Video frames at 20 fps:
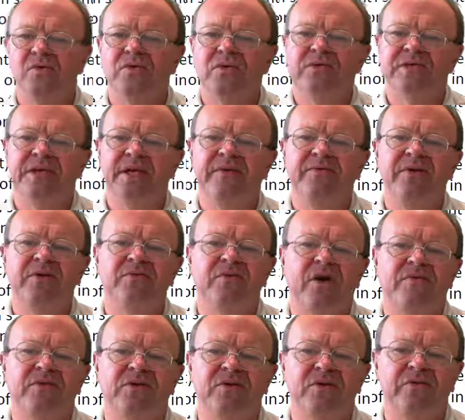Receiving
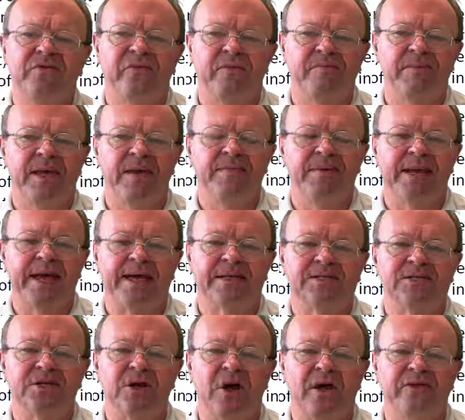revenue from people
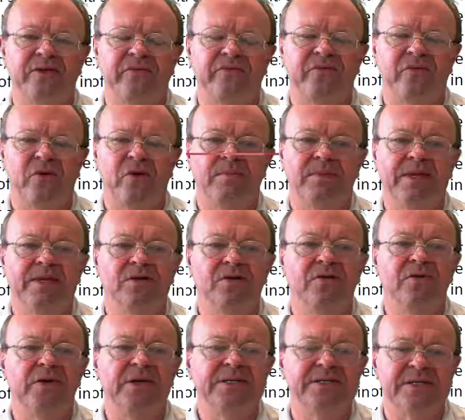outside the firm
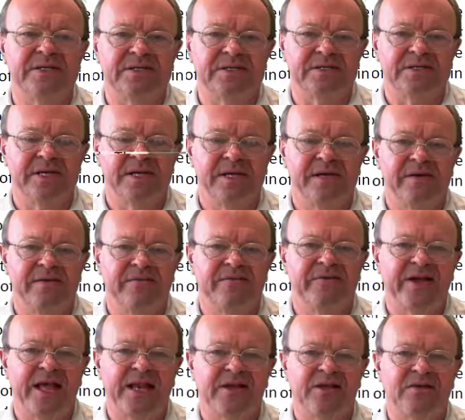increases
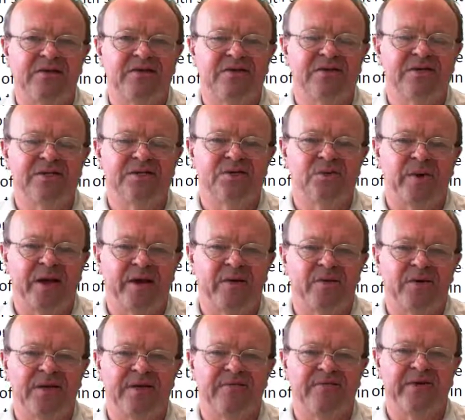value to
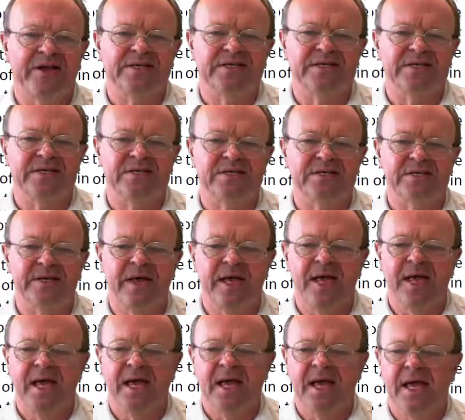equity investors.
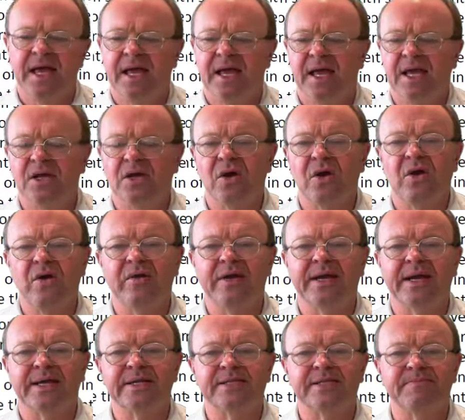
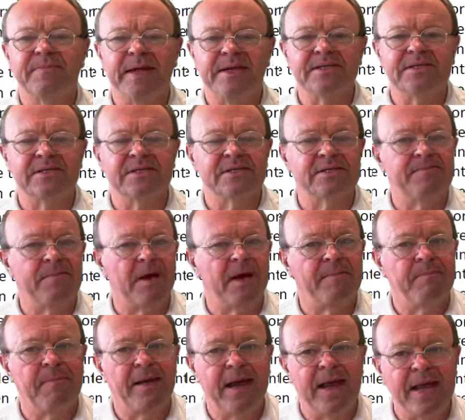Incurring expenses
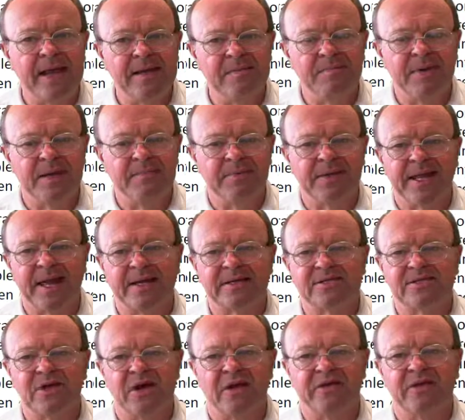by paying people
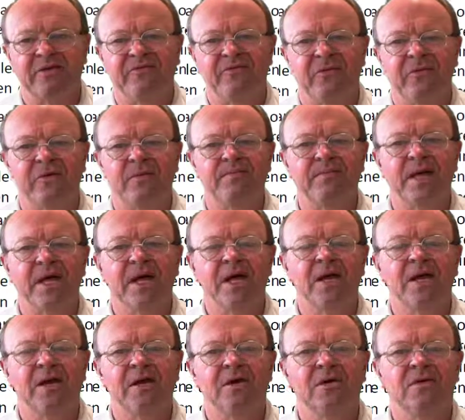outside the firm
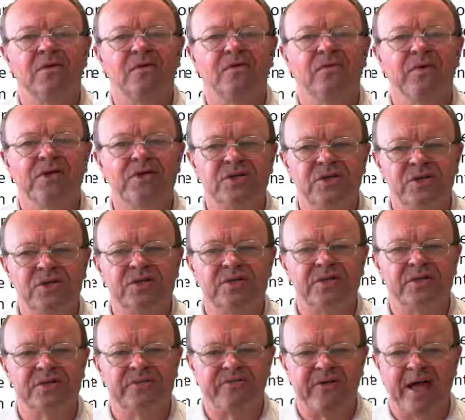
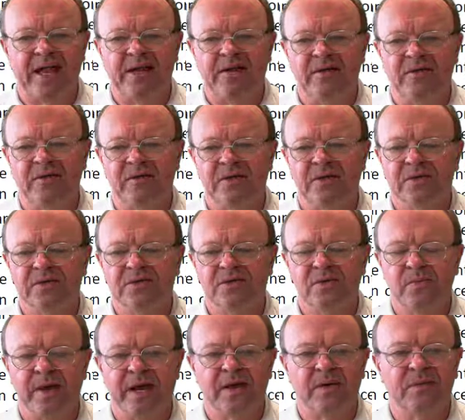reduces value
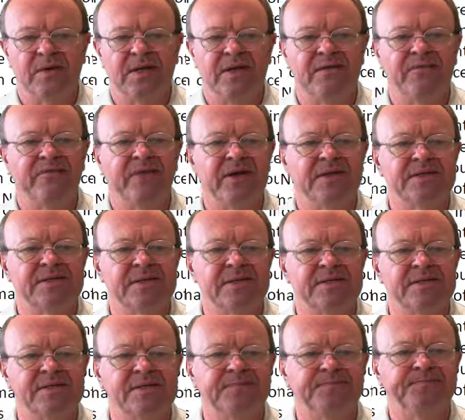to equity
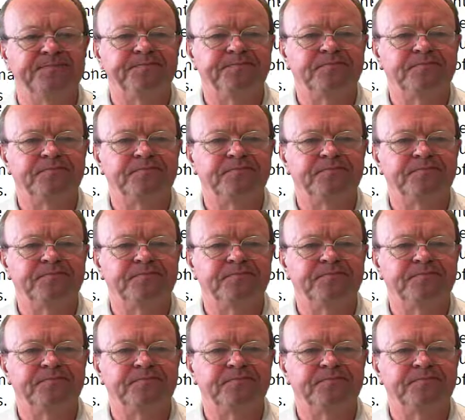investors.